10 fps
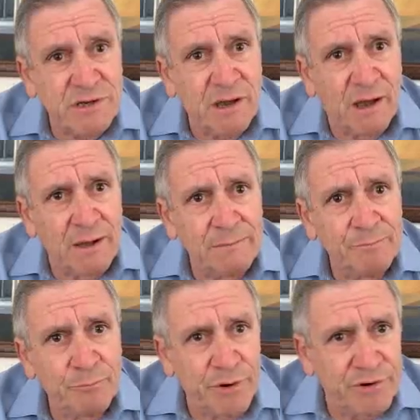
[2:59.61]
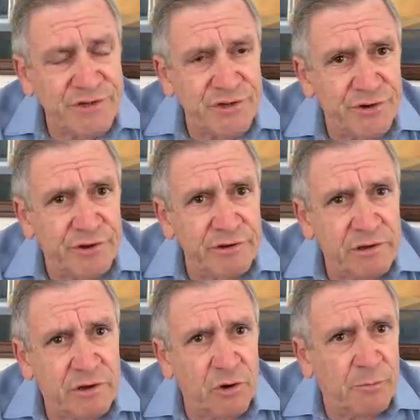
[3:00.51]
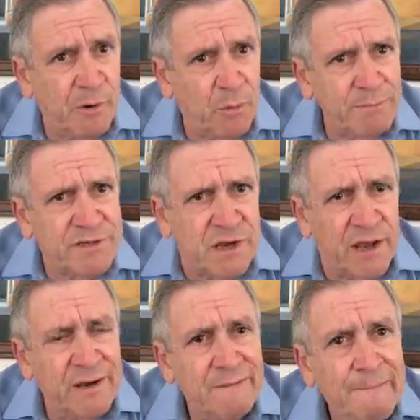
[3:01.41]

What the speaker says: but also you can go to my website,